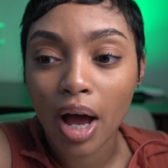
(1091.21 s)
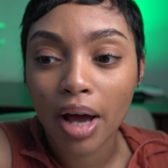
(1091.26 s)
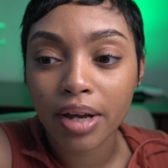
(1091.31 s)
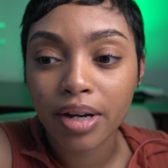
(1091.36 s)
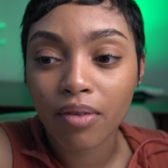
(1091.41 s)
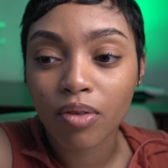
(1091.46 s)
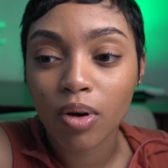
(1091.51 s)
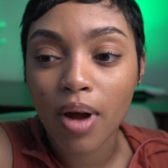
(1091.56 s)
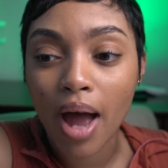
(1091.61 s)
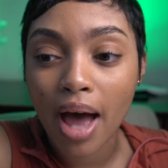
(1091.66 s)
I
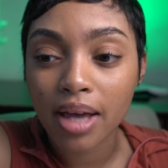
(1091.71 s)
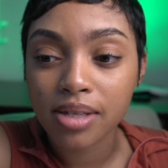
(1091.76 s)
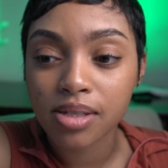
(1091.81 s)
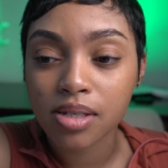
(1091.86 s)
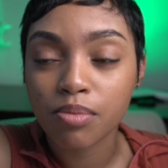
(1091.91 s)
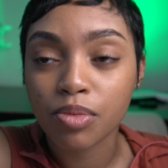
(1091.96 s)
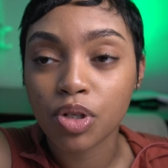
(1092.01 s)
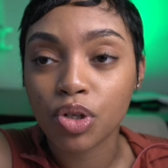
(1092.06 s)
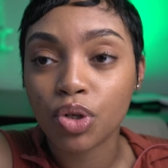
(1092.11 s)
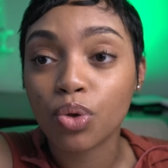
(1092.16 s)
never
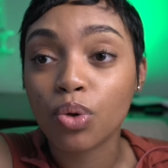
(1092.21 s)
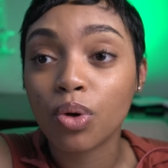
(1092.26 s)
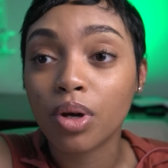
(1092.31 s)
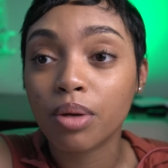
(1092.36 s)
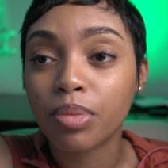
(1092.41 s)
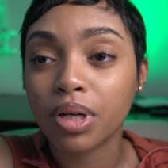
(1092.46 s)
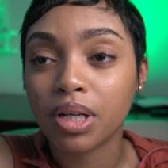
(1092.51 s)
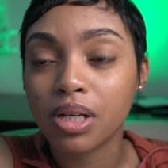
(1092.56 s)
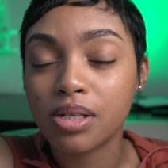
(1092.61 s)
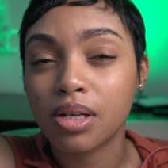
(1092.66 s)
asked him to do
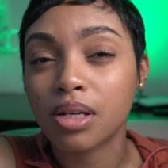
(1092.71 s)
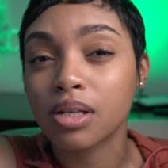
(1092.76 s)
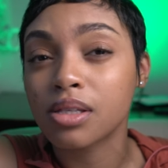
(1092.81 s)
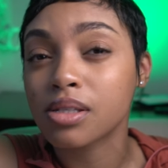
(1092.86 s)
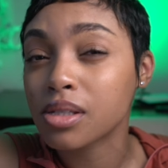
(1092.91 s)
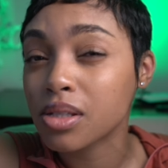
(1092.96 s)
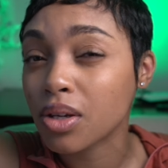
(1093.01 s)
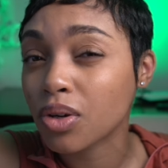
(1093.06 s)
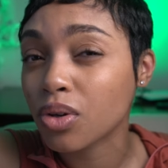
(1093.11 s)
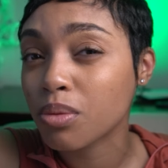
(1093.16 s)
it, but he
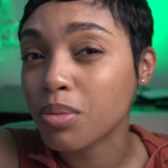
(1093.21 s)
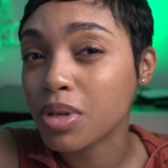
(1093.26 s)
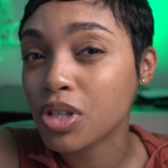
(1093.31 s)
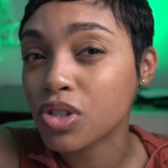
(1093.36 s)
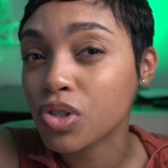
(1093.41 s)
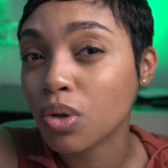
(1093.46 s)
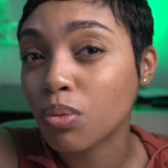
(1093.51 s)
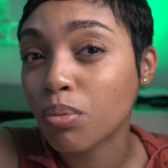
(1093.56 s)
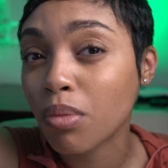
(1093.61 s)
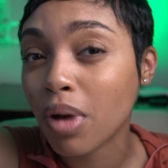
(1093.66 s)
considered me
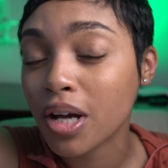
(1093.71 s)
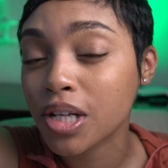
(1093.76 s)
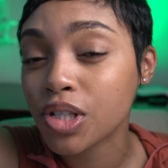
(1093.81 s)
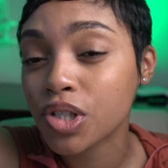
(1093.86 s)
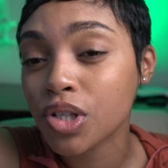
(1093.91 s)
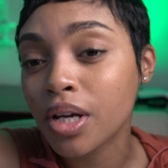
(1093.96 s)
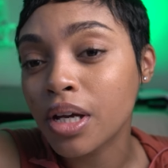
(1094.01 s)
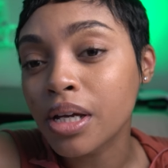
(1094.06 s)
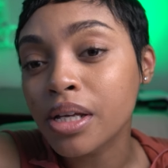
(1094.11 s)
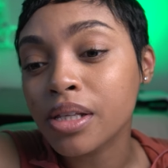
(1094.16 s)
so
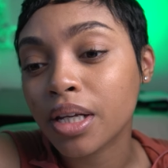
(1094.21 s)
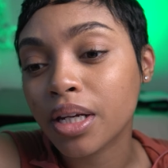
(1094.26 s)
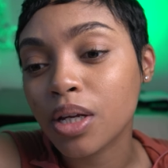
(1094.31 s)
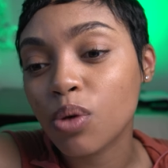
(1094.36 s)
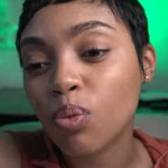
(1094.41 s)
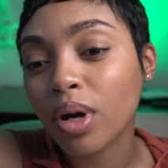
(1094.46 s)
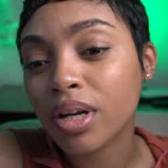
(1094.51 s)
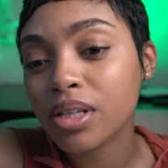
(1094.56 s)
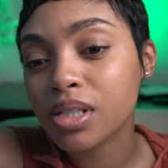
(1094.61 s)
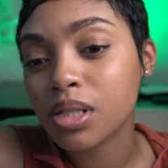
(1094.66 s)
much that he
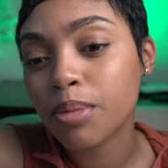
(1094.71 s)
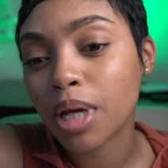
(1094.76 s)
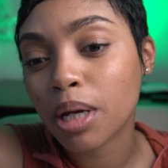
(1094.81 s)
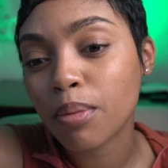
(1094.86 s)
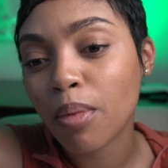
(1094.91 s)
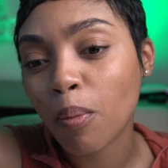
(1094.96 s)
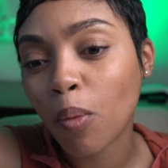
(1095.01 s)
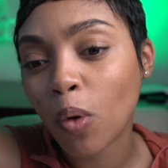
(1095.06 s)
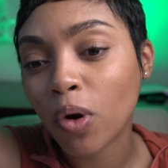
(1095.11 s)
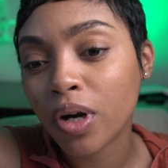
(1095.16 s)
wanted to make
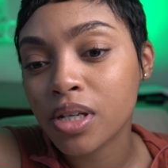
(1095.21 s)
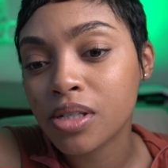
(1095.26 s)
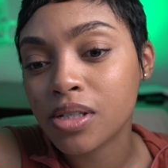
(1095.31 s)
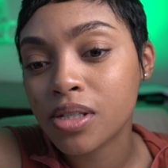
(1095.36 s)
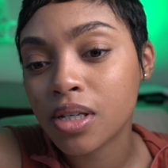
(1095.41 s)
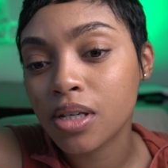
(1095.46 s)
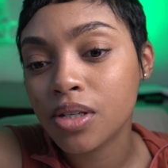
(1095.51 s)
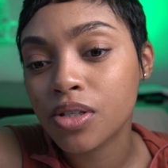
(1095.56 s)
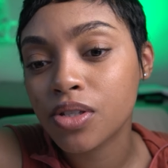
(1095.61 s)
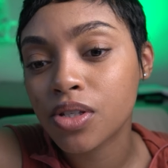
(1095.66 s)
my
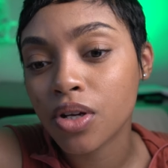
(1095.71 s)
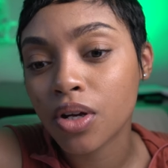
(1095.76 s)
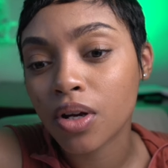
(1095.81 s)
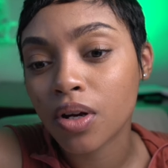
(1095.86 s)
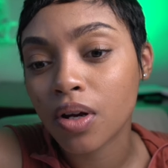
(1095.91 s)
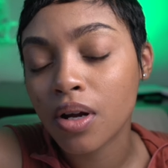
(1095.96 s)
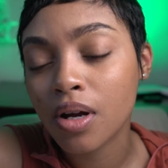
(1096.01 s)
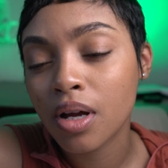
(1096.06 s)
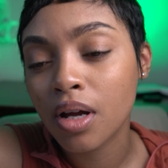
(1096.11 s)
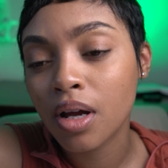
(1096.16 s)
mornings
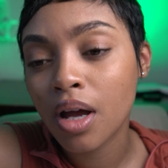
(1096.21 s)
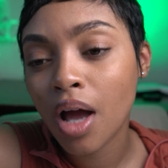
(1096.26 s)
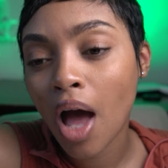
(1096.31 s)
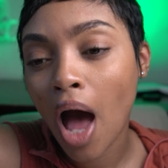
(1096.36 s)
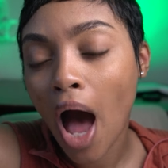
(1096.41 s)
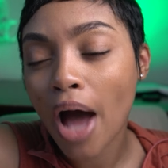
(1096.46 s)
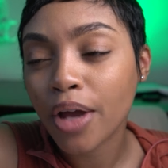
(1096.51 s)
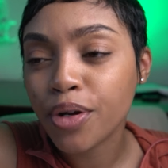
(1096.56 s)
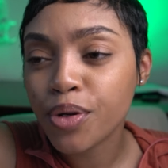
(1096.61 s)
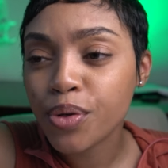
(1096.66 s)
easier.
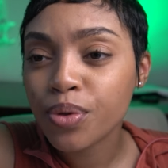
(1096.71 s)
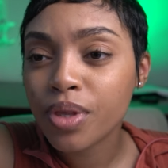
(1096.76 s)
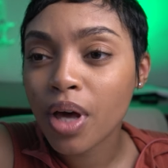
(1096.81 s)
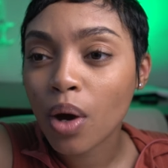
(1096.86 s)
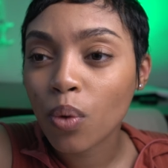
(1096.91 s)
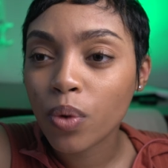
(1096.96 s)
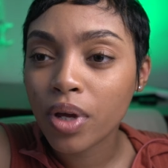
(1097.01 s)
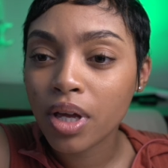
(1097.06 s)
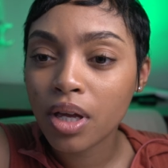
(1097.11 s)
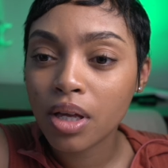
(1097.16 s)
I knew
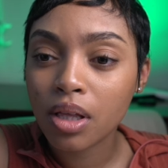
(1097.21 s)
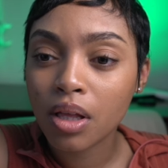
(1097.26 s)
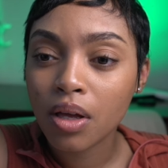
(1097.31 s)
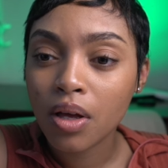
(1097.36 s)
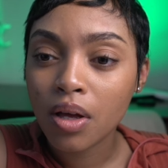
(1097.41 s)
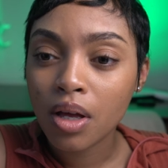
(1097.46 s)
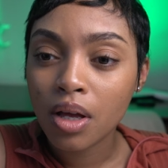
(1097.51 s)
that we